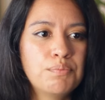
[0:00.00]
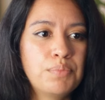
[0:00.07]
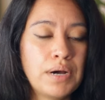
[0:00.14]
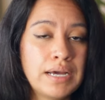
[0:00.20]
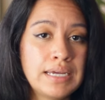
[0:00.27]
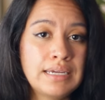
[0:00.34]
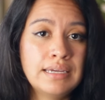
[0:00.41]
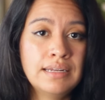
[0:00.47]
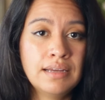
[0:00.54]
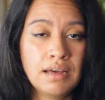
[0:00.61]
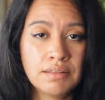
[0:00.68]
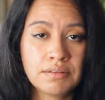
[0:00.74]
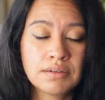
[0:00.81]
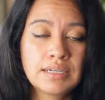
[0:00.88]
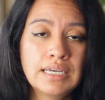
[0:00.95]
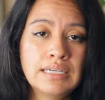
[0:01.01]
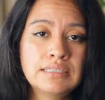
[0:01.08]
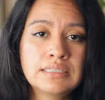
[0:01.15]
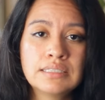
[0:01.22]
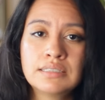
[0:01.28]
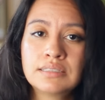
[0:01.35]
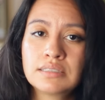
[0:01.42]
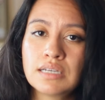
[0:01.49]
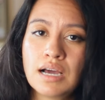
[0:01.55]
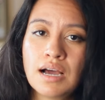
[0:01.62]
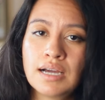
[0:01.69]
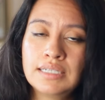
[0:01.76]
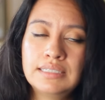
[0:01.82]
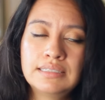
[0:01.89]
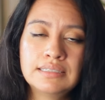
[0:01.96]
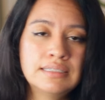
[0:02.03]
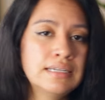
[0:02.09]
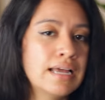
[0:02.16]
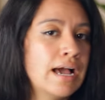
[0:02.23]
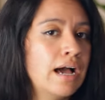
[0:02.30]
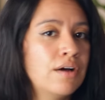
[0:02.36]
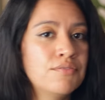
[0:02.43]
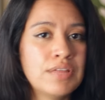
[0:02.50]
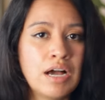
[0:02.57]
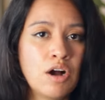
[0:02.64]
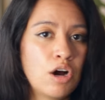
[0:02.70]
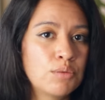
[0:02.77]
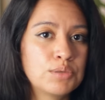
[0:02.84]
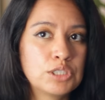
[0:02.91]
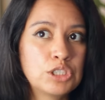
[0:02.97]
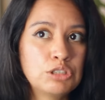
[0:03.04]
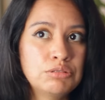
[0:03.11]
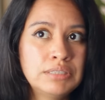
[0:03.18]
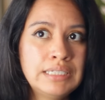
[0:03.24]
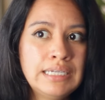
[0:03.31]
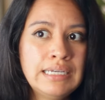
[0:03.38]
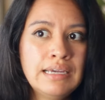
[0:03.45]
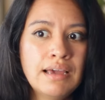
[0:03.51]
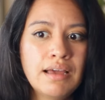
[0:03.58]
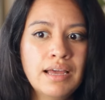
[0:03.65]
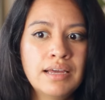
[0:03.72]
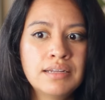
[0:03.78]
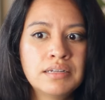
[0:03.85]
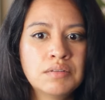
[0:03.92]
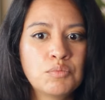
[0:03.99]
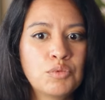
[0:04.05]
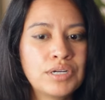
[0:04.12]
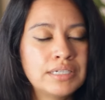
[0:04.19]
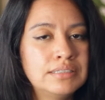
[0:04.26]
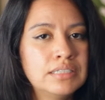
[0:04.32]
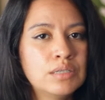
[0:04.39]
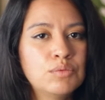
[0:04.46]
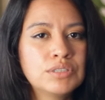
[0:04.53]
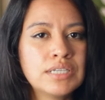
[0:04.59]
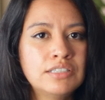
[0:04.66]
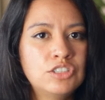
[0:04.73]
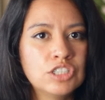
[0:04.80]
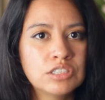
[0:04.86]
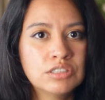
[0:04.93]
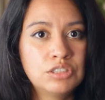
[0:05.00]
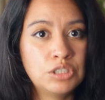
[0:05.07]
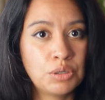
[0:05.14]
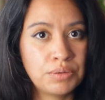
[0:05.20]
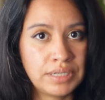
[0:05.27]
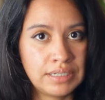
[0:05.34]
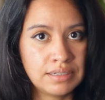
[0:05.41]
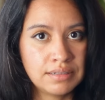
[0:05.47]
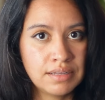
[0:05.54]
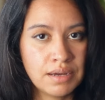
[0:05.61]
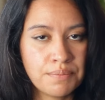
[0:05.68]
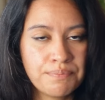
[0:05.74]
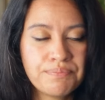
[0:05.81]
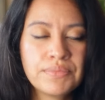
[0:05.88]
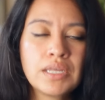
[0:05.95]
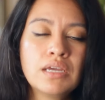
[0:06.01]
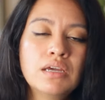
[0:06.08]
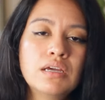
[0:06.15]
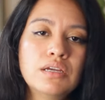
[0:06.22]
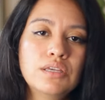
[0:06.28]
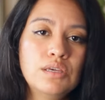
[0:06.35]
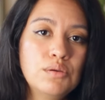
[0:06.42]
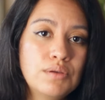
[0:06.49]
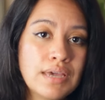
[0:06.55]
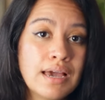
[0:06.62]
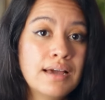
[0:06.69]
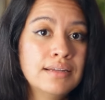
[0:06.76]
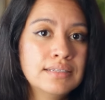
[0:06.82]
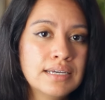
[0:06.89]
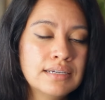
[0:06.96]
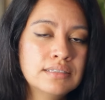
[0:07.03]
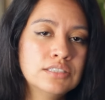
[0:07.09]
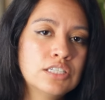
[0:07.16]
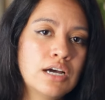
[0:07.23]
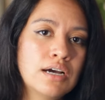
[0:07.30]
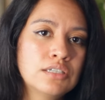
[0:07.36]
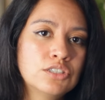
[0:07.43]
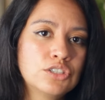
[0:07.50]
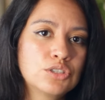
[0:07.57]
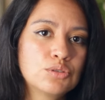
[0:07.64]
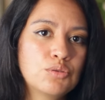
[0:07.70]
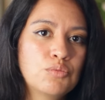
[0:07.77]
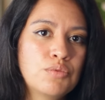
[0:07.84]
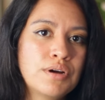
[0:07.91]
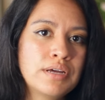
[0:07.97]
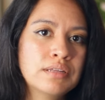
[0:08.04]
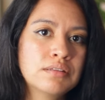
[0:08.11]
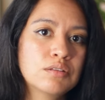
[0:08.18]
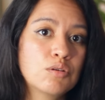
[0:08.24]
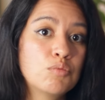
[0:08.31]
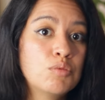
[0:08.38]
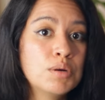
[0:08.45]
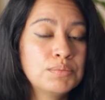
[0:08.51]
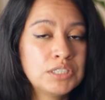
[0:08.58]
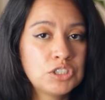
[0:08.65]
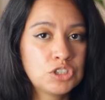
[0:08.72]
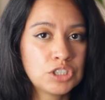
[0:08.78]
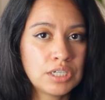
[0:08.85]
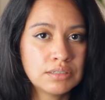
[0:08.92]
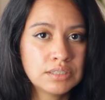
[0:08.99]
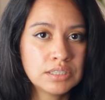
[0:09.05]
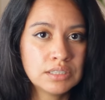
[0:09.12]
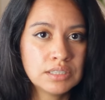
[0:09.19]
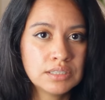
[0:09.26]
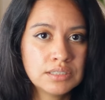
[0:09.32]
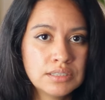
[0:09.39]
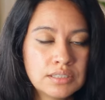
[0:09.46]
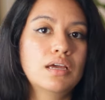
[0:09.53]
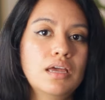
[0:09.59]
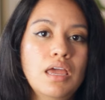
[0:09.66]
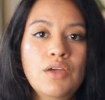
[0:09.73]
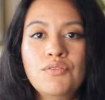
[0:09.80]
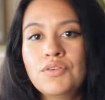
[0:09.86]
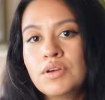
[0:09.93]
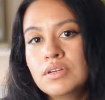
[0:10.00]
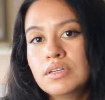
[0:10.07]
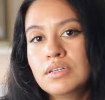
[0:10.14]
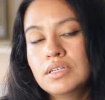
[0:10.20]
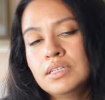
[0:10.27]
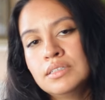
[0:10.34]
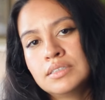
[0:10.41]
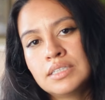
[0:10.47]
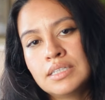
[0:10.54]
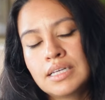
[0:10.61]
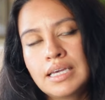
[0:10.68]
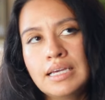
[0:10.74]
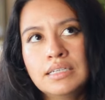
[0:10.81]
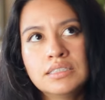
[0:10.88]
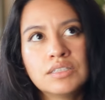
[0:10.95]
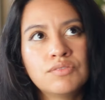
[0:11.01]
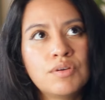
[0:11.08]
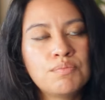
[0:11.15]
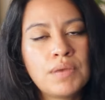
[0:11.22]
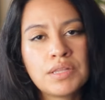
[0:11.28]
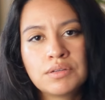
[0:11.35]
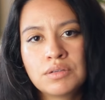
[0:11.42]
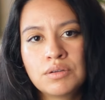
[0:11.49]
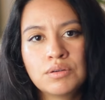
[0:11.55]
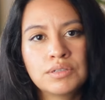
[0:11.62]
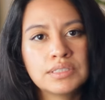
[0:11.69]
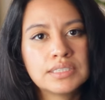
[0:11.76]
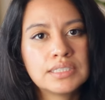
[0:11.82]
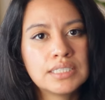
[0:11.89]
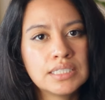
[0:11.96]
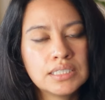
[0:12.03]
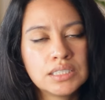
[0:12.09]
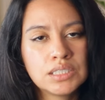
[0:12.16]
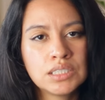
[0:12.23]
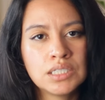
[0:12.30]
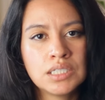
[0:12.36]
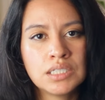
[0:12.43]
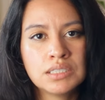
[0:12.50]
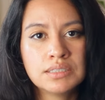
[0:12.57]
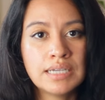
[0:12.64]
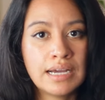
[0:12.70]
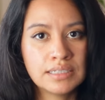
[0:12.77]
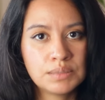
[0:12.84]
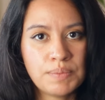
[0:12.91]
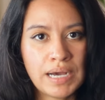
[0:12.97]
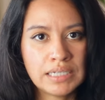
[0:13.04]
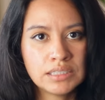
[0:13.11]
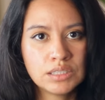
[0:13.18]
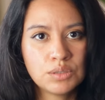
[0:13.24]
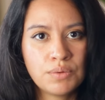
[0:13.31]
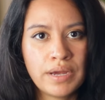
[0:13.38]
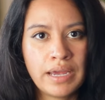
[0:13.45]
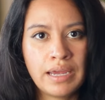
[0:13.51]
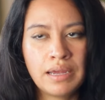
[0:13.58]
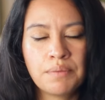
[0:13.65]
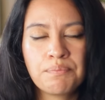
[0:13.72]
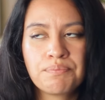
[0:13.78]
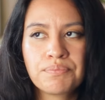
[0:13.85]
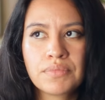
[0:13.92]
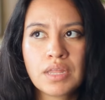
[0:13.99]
but in other cases, I didn't have that opportunity. And what I did was I just donated them. You can get in touch with women's shelters if it is in the case of a mother or a sister that has passed away